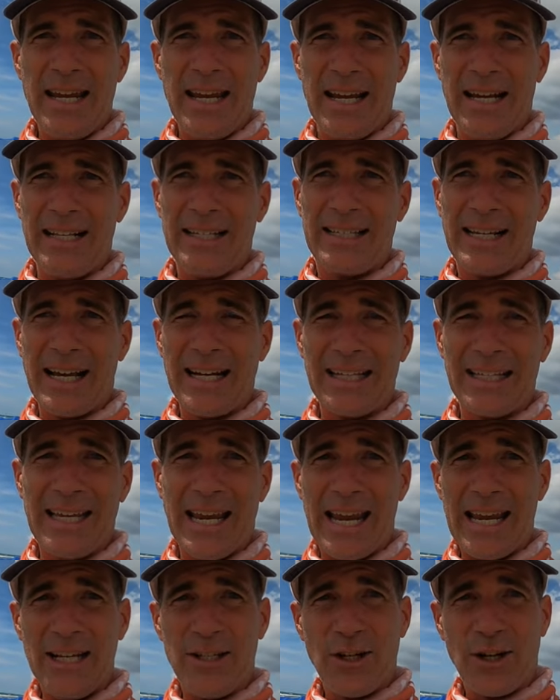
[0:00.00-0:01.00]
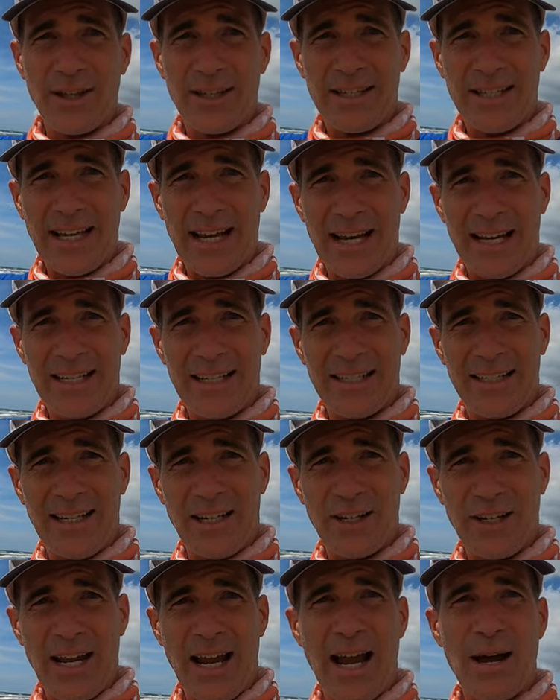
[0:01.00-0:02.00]
and it's got a gauge on the side to
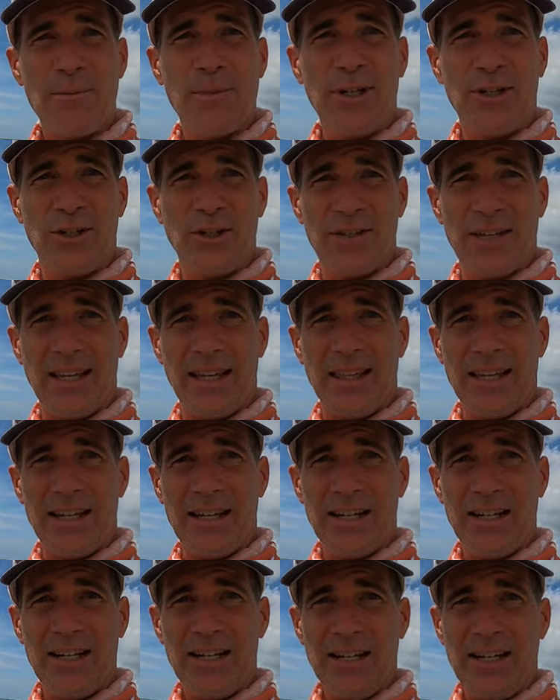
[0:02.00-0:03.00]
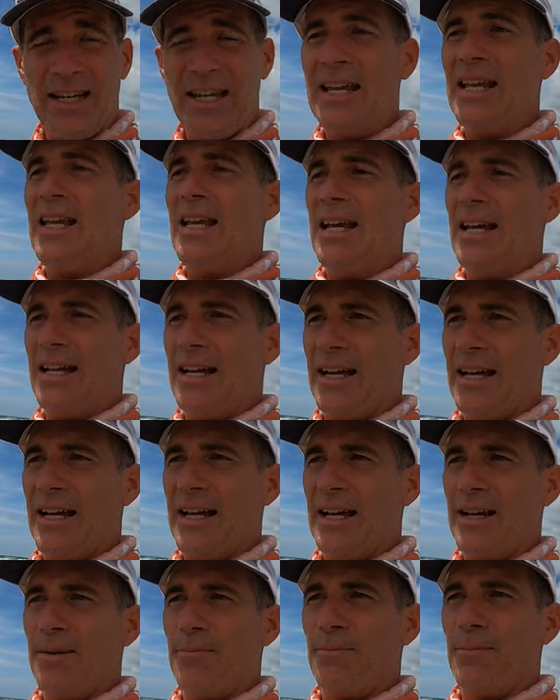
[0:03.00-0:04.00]
tell you how much is in there.
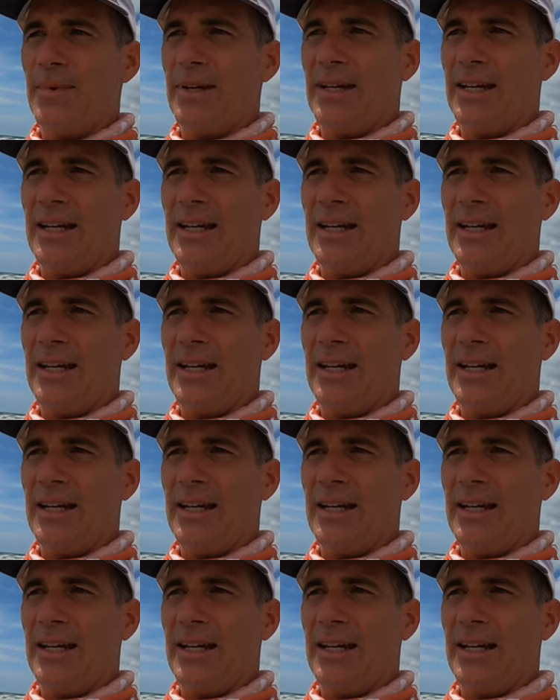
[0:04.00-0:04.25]
Um,